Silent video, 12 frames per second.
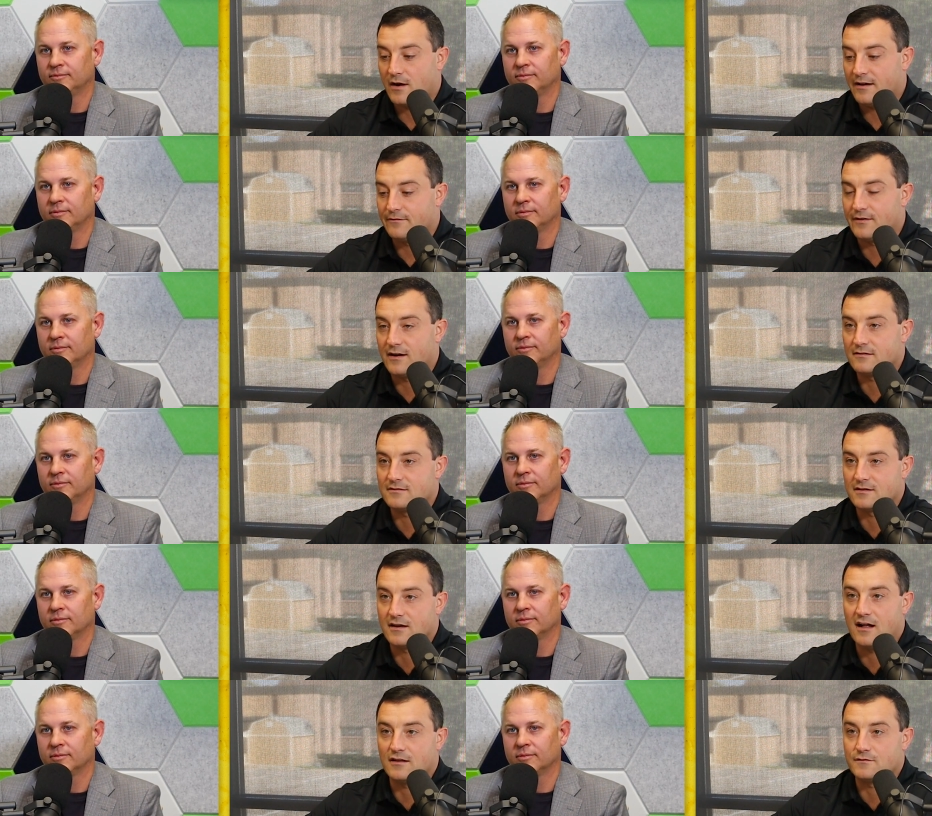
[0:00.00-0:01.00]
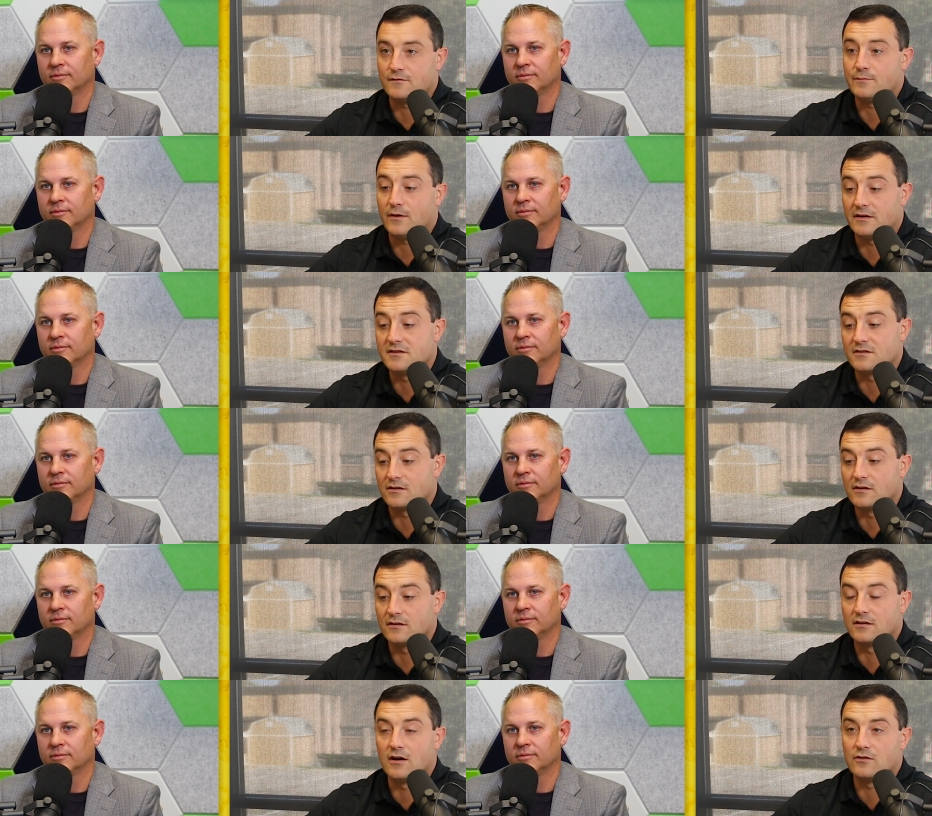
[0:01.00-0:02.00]
Speaker 1: Brian Ferentz in college football. He's a
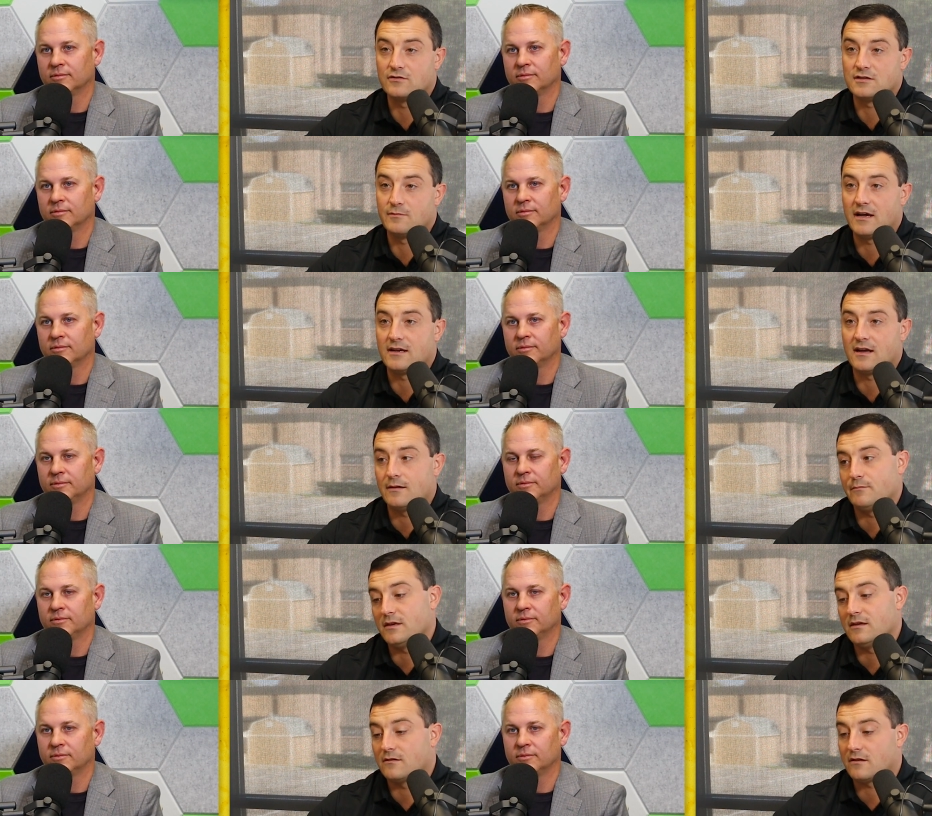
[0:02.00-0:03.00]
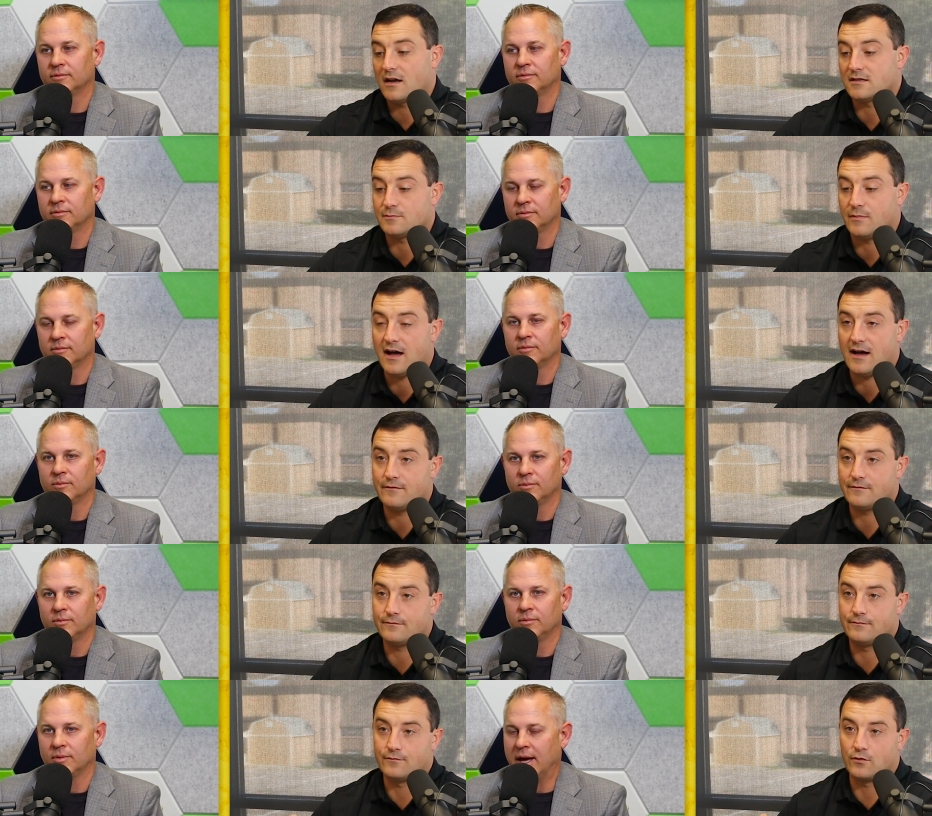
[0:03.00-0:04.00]
good coach. He might not be in the right spot
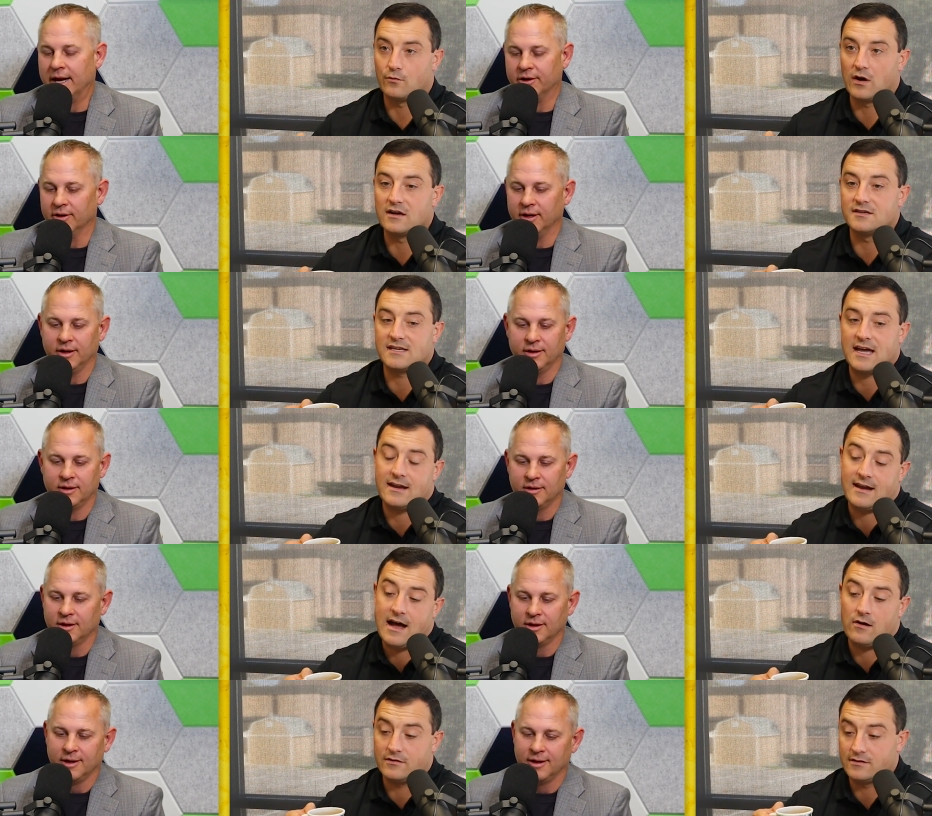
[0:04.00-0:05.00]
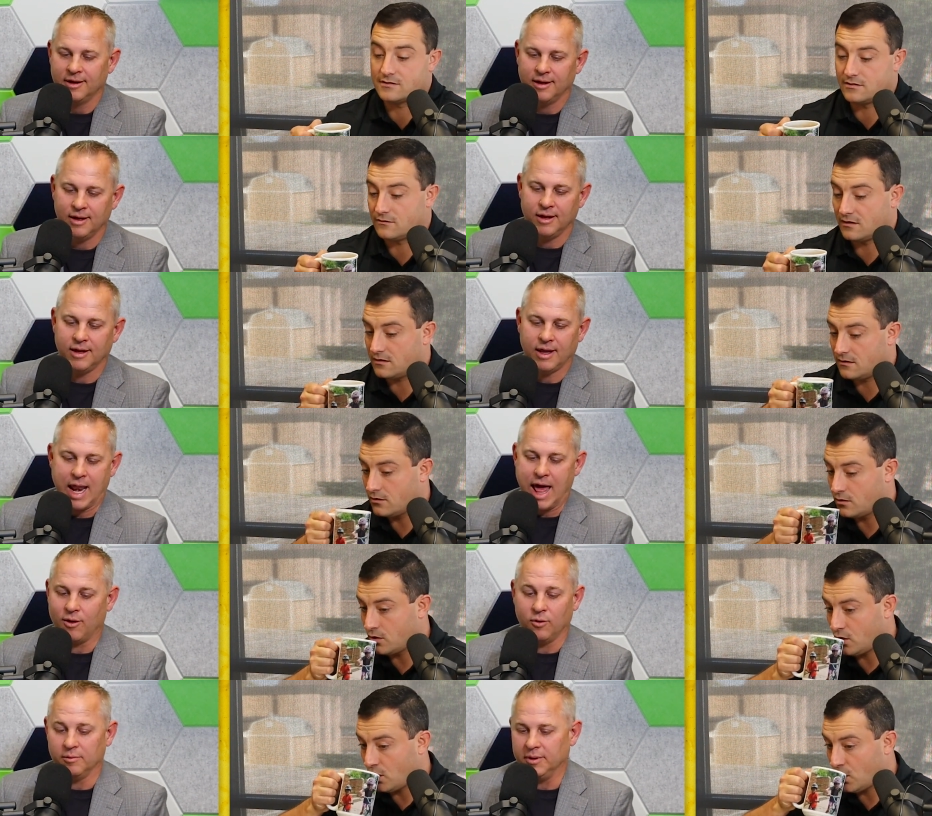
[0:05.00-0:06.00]
for I where agree. he's at now in his career. And
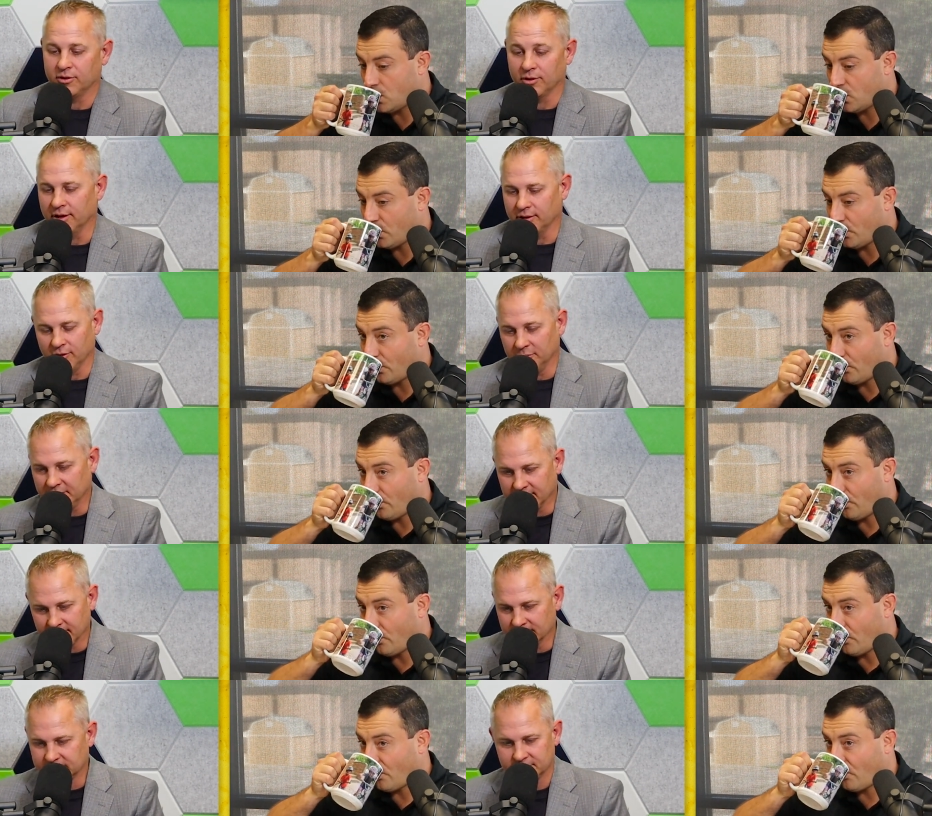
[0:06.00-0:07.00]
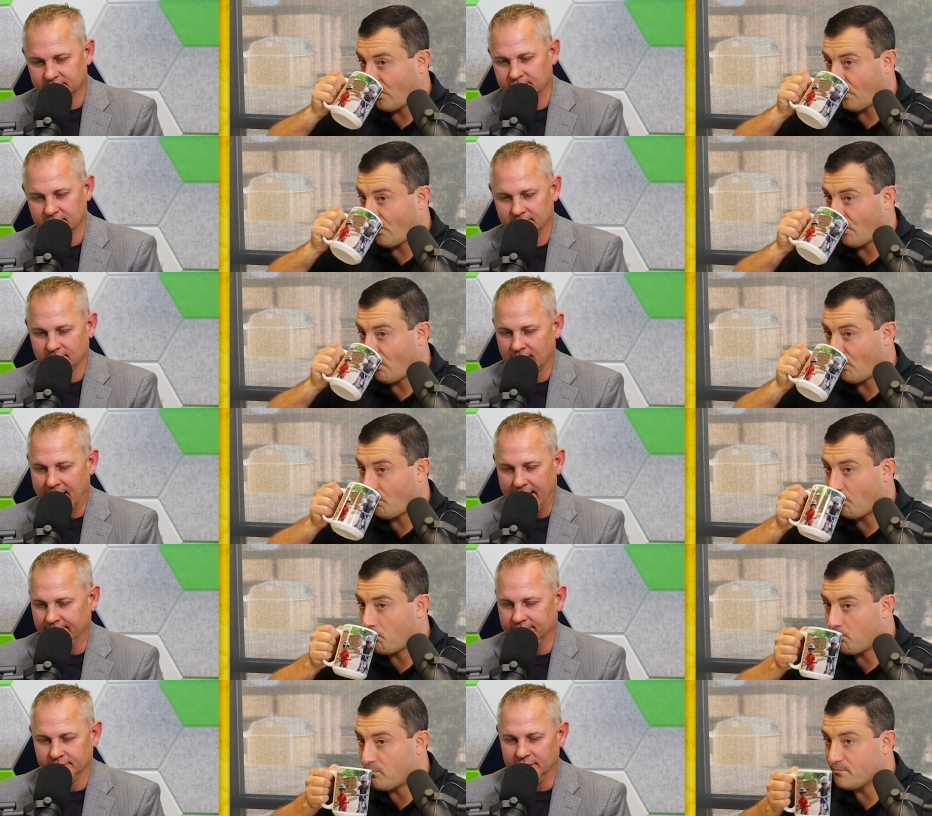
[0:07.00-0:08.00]
I don't
Speaker 2: want to be critical because
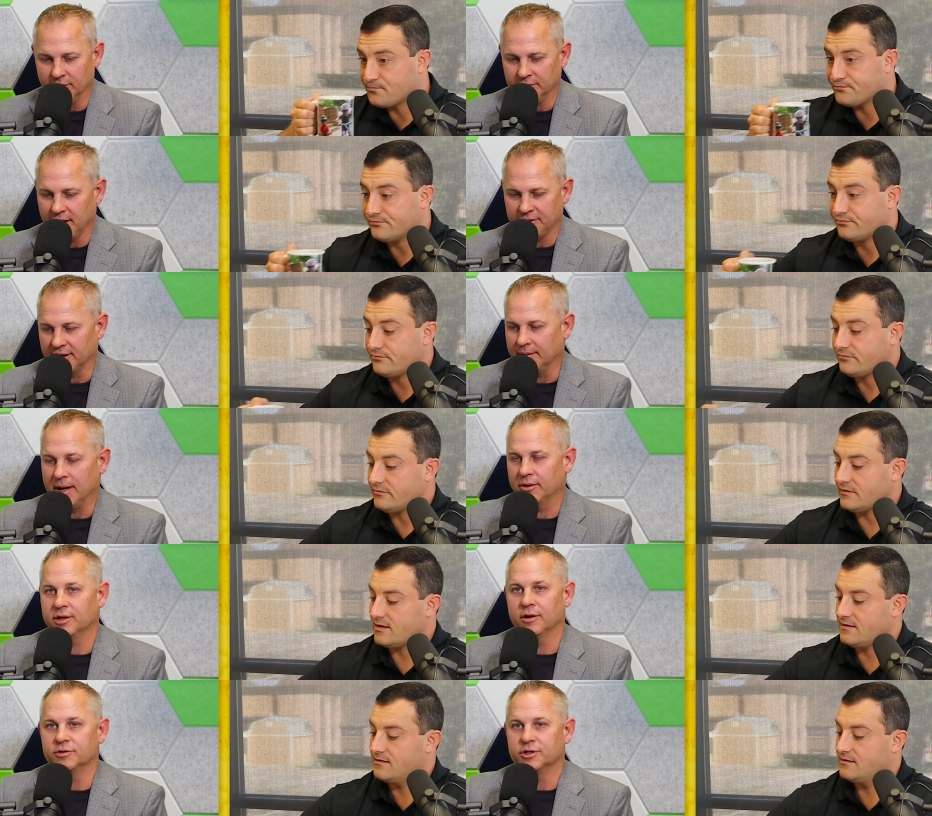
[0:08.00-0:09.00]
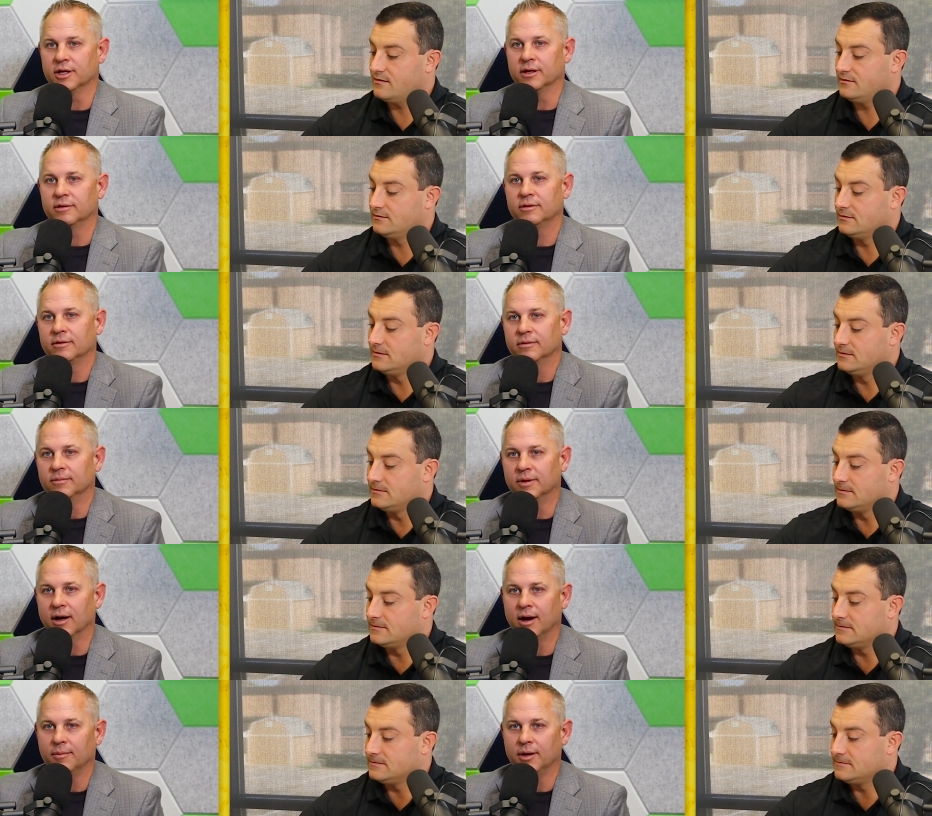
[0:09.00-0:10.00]
I know nothing about coaching.
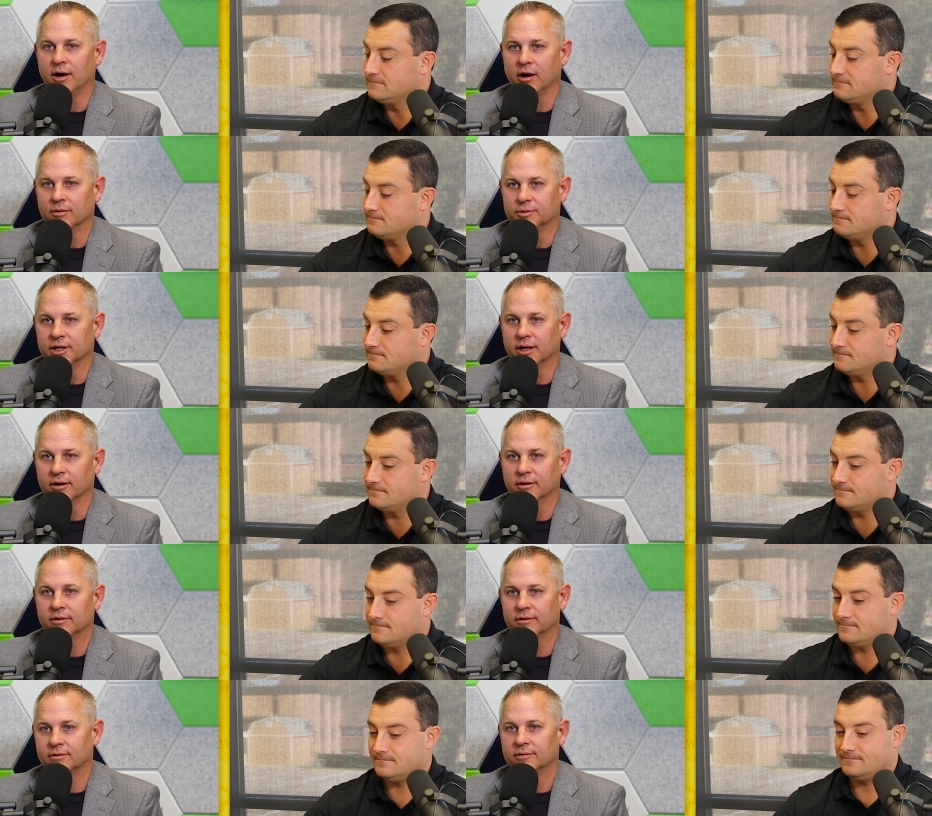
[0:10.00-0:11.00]
You know, I'm an armchair